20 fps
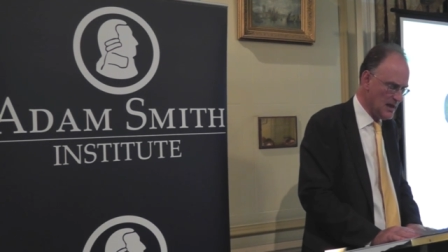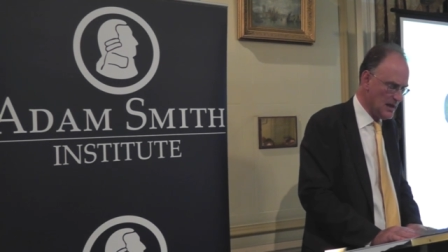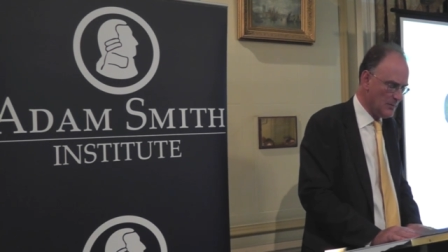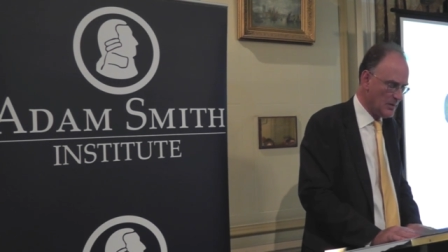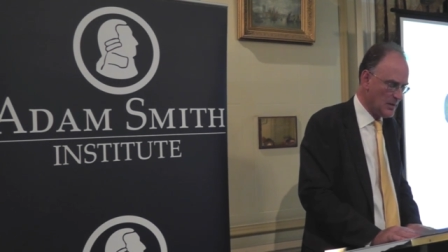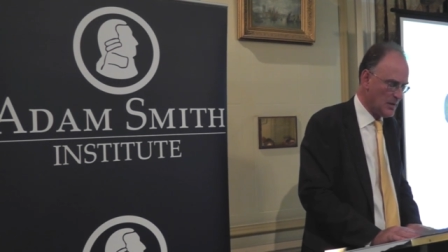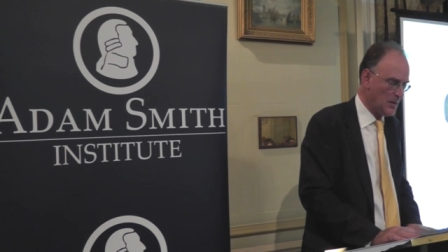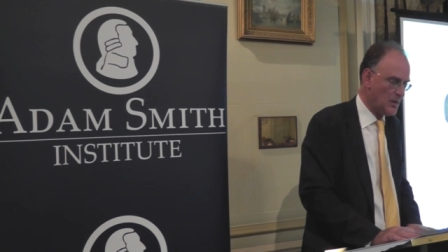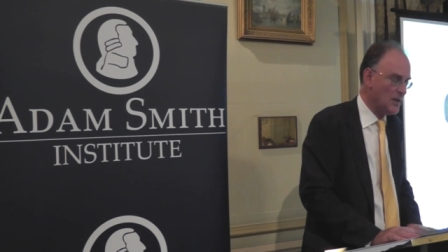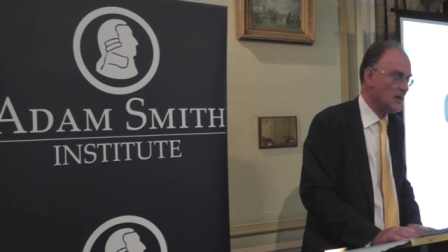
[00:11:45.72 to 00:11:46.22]

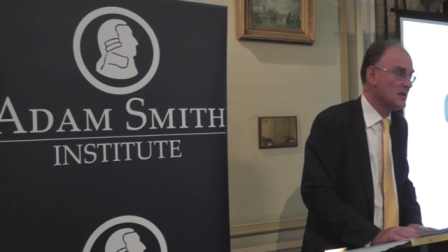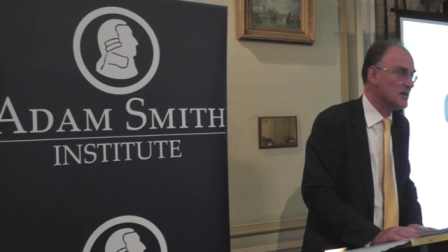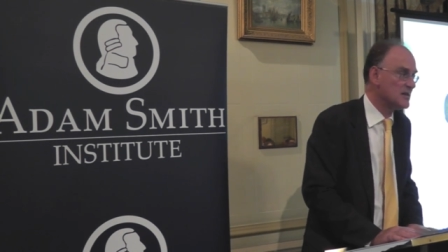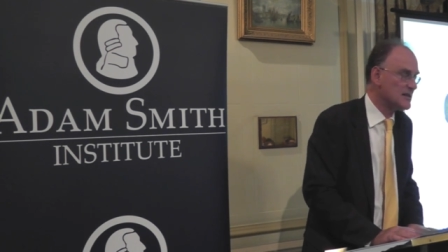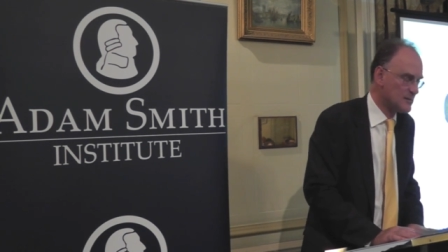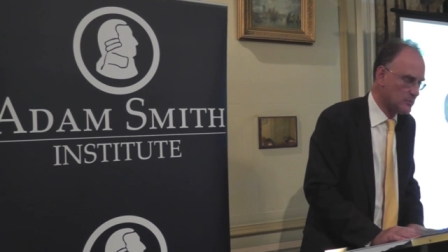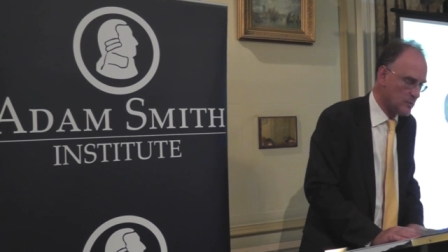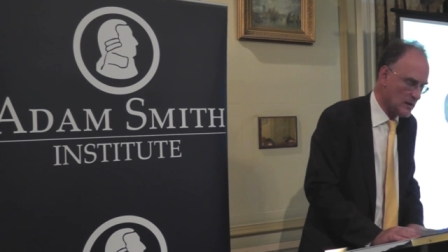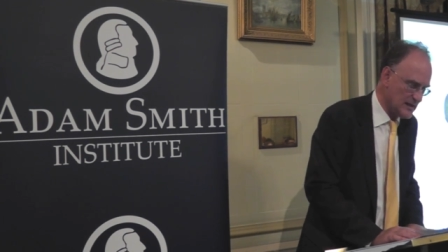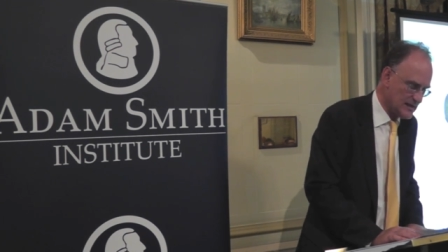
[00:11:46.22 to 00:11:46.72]
But third,
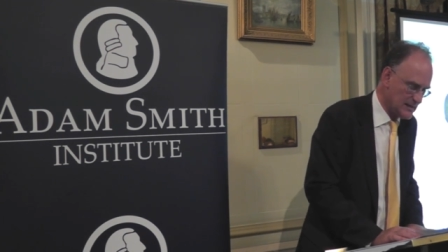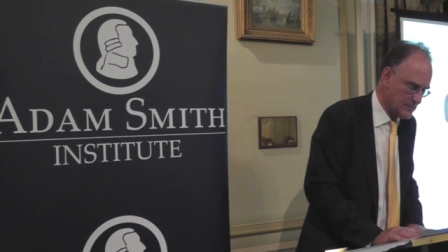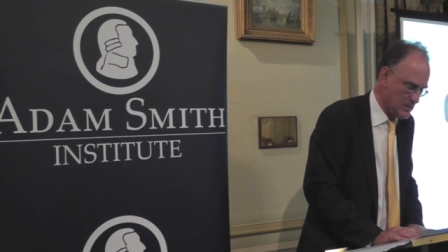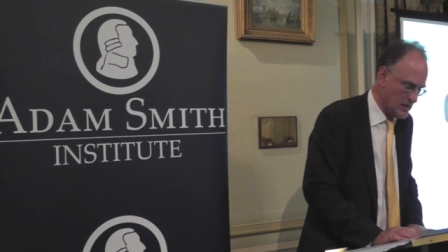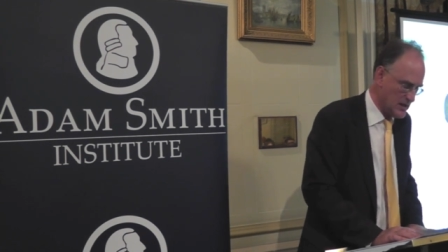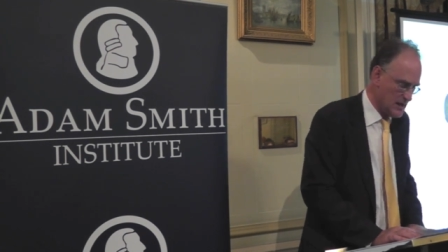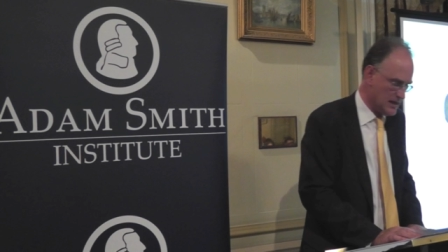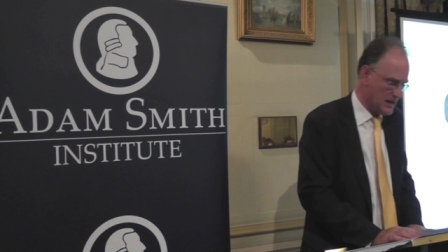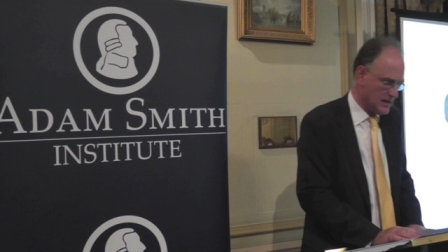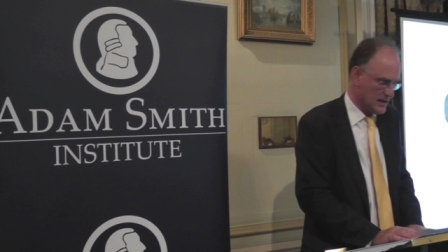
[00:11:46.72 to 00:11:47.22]
as well as
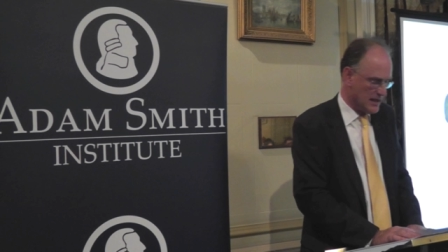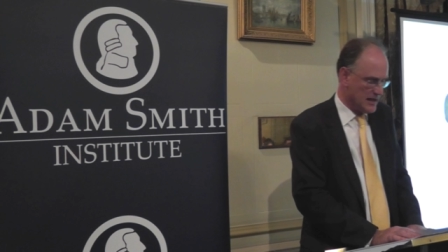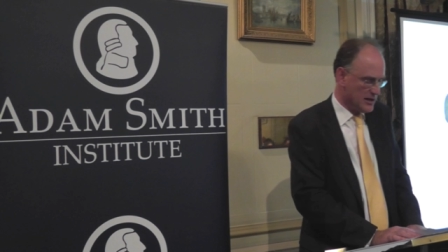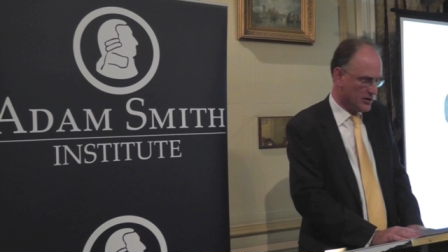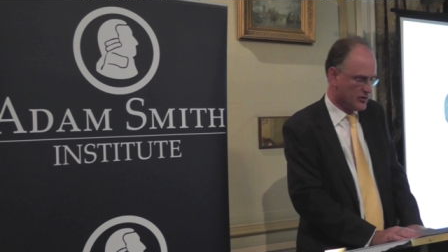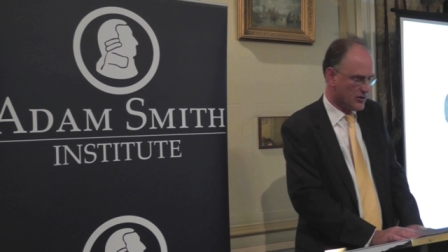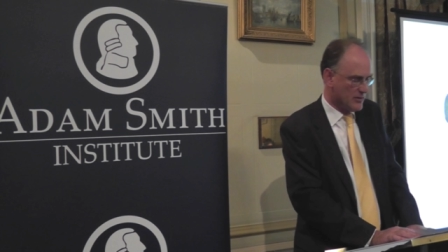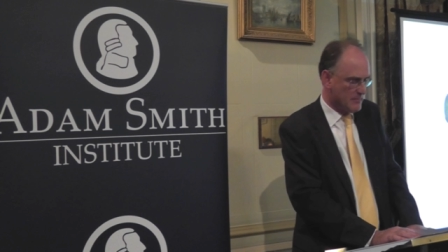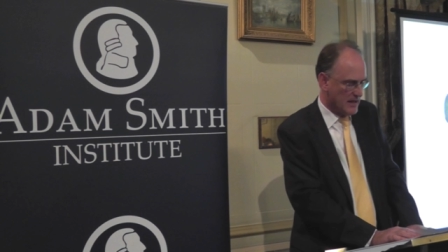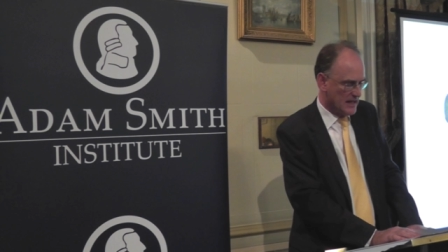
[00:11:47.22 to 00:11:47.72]
being
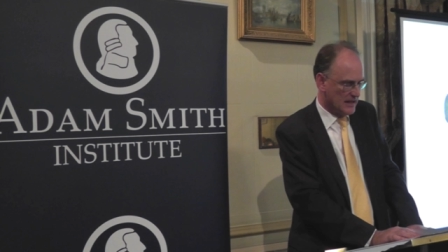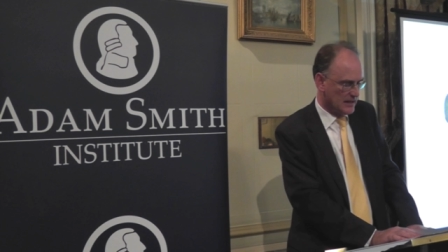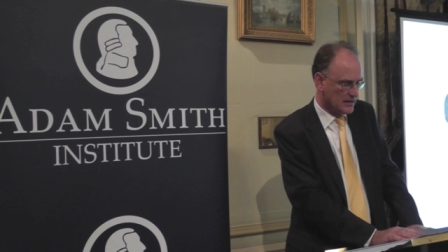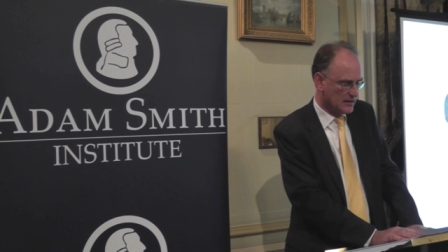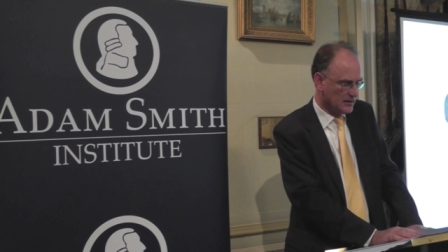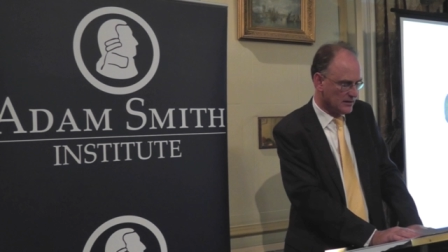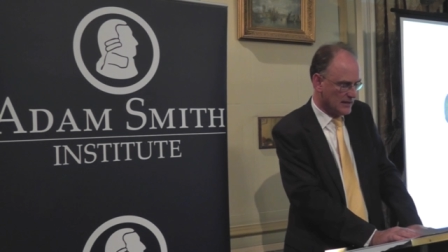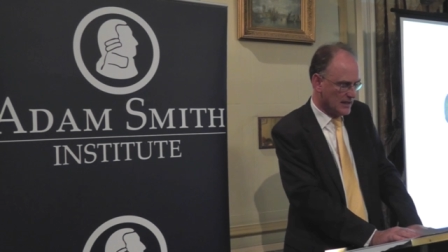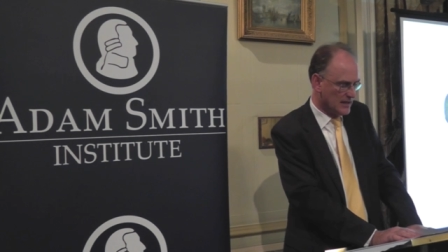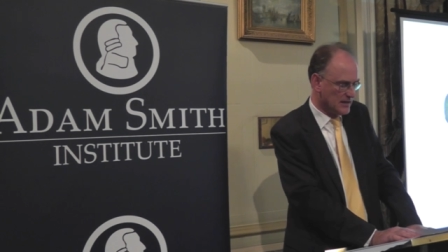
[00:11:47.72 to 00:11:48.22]

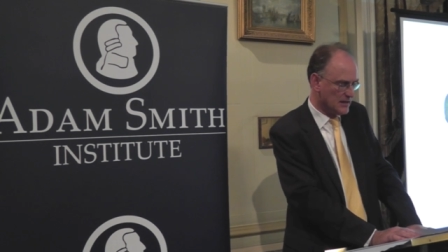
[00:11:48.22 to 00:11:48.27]
incremental